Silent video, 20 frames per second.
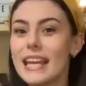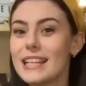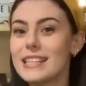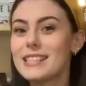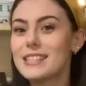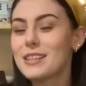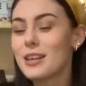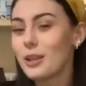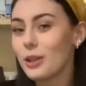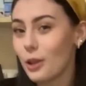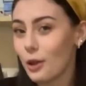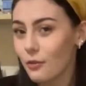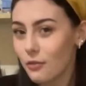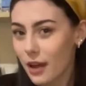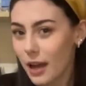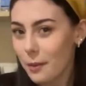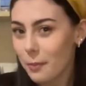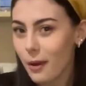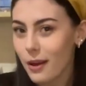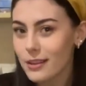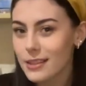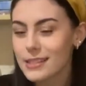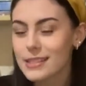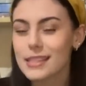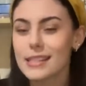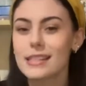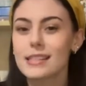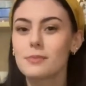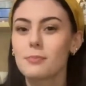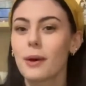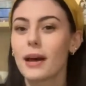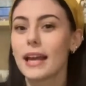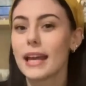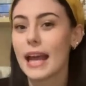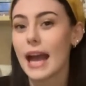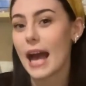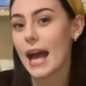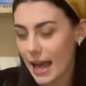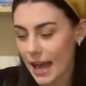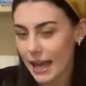It's the Love Hypothesis
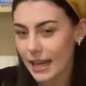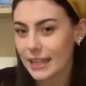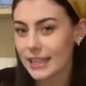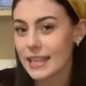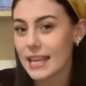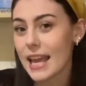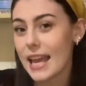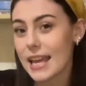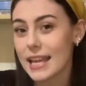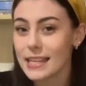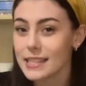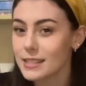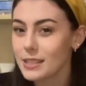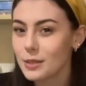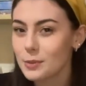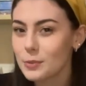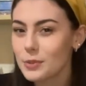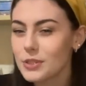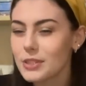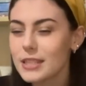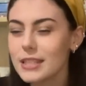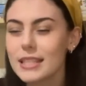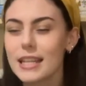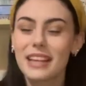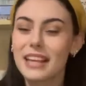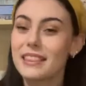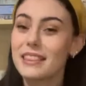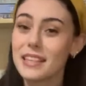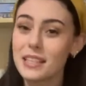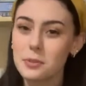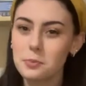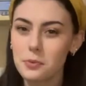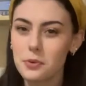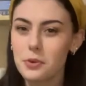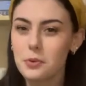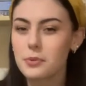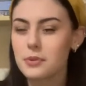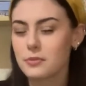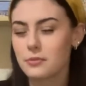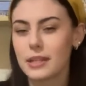by Ali Hazelwood. This
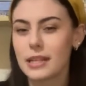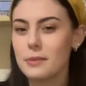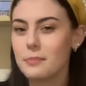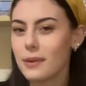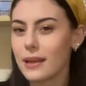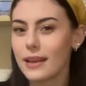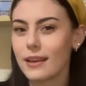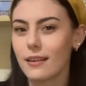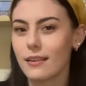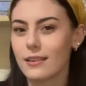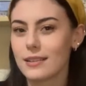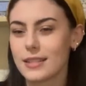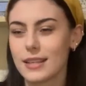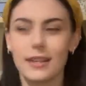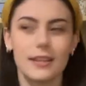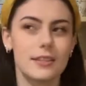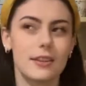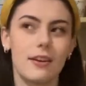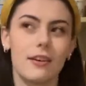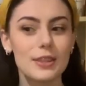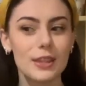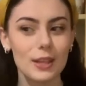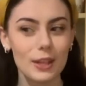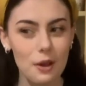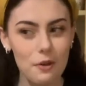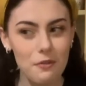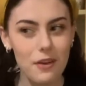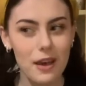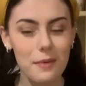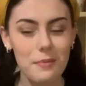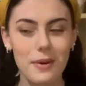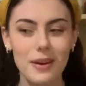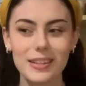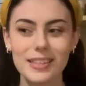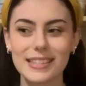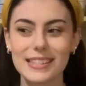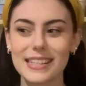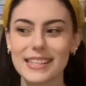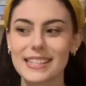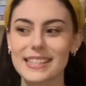book was really big on TikTok. The Love
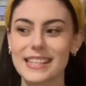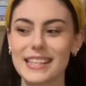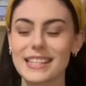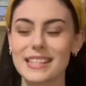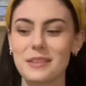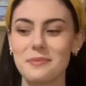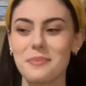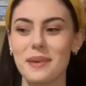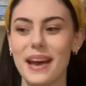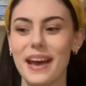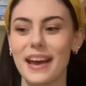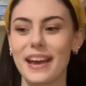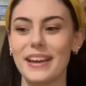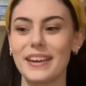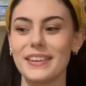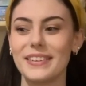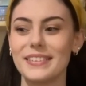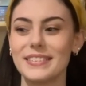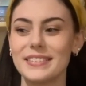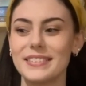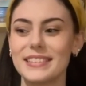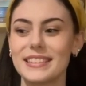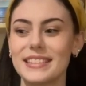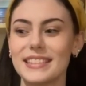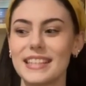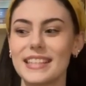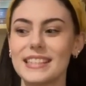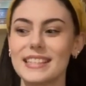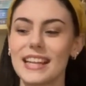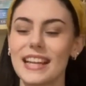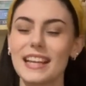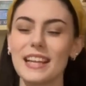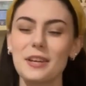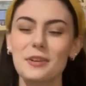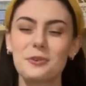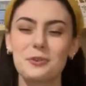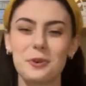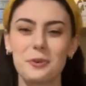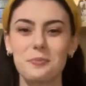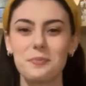Hypothesis is about, it's like
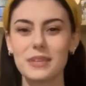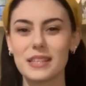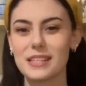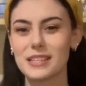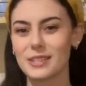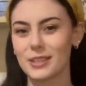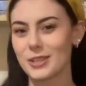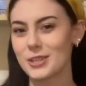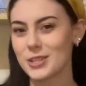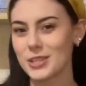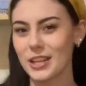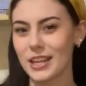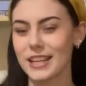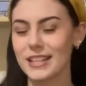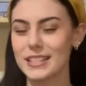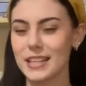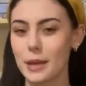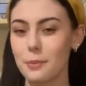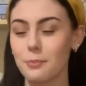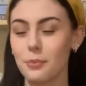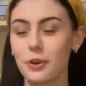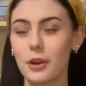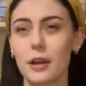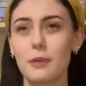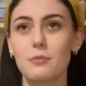a grumpy sunshine type book.